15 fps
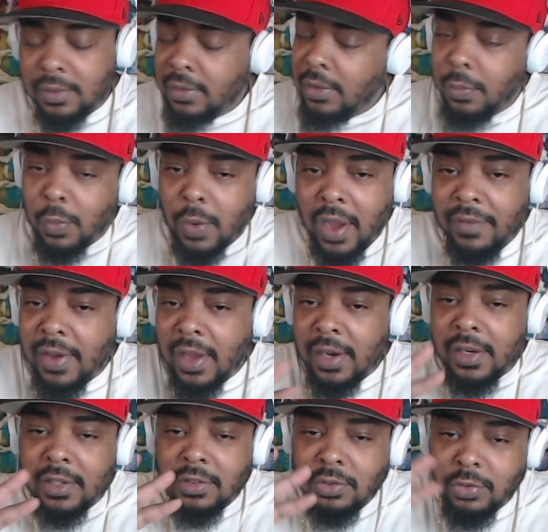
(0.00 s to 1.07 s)
your wife out
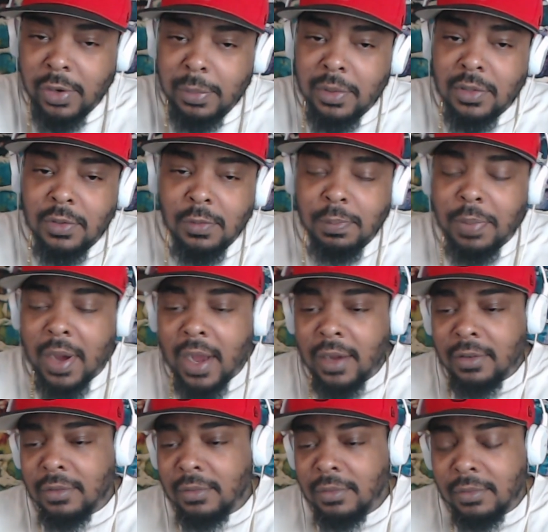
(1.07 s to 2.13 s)
there screaming Tupac.
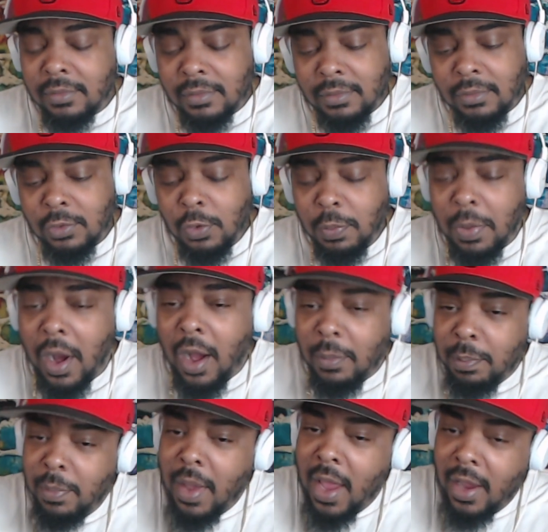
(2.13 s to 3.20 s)
Tupac
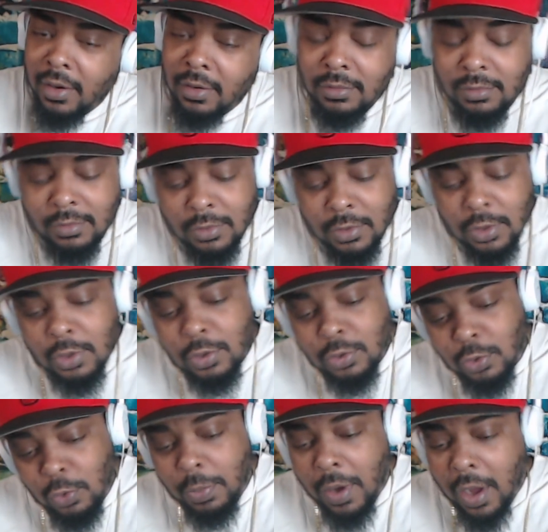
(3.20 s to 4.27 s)
back.
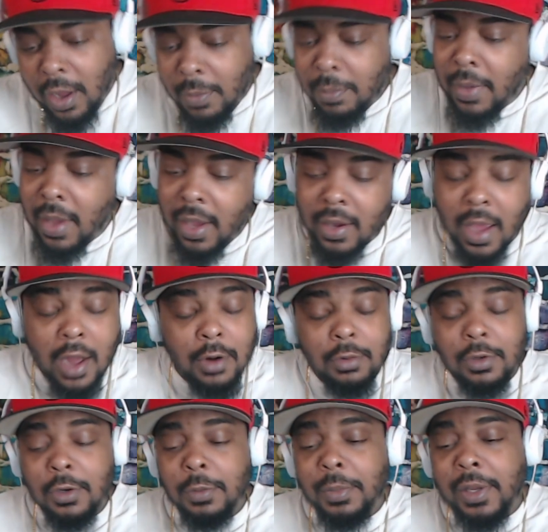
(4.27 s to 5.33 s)
Tupac back. I
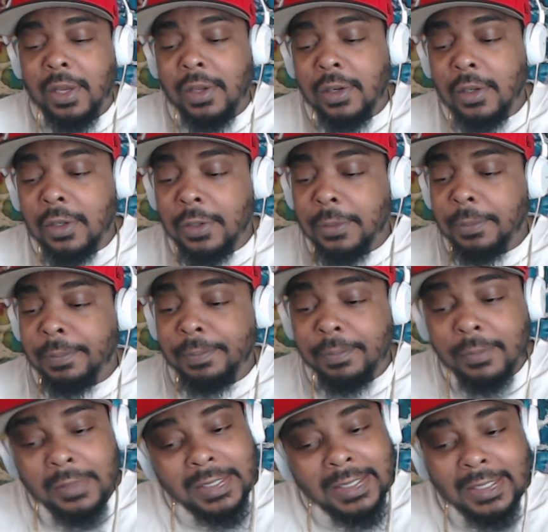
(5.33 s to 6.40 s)
don't know, man. Um,
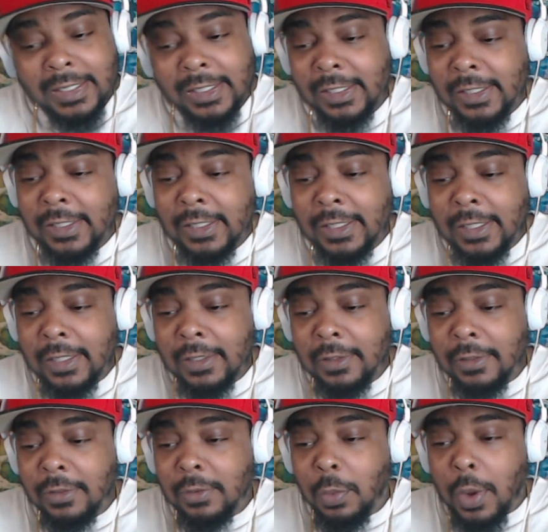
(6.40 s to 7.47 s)

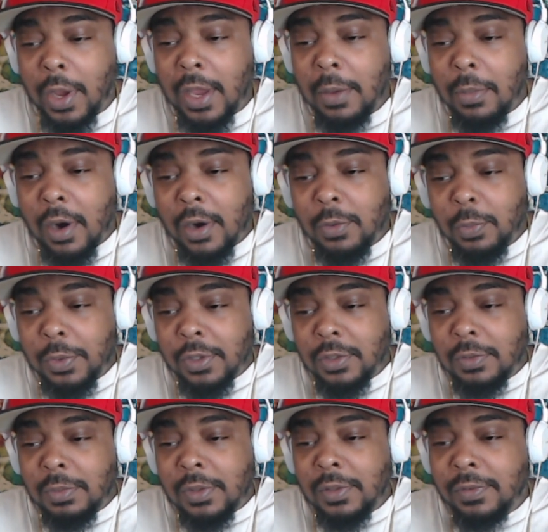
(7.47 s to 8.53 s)
Duane Martin, Will
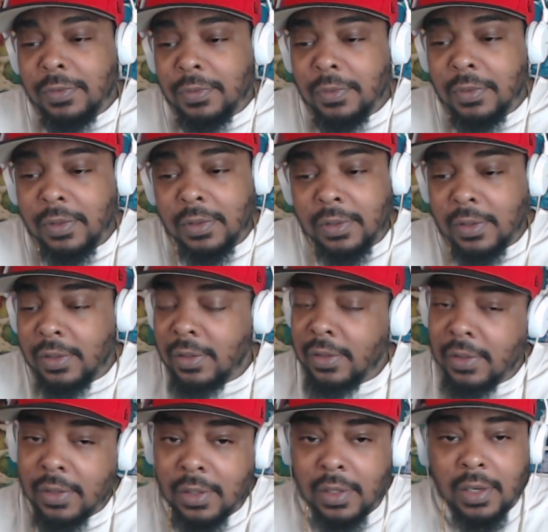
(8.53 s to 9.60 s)
Smith.
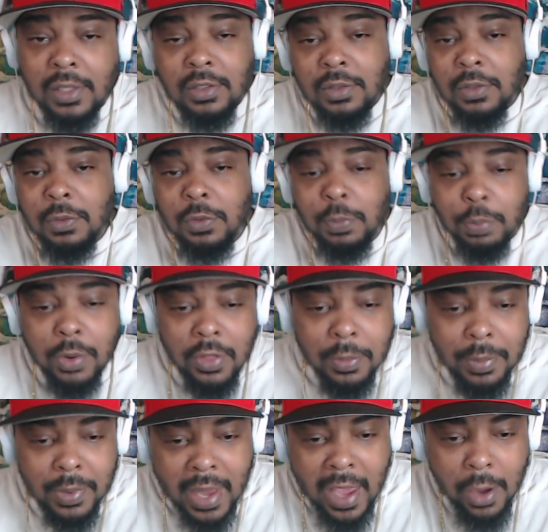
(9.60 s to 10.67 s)
This this brother
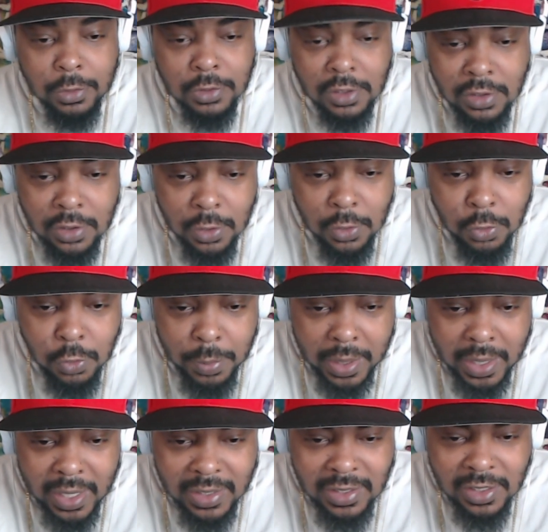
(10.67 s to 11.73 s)
Bilaal. What's this dude,
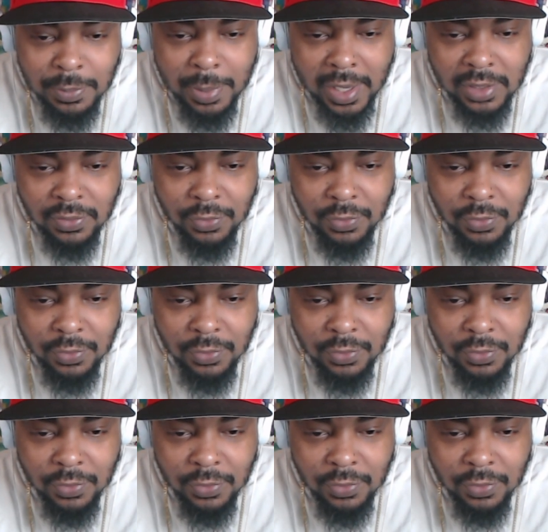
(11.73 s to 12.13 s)
man? That's his best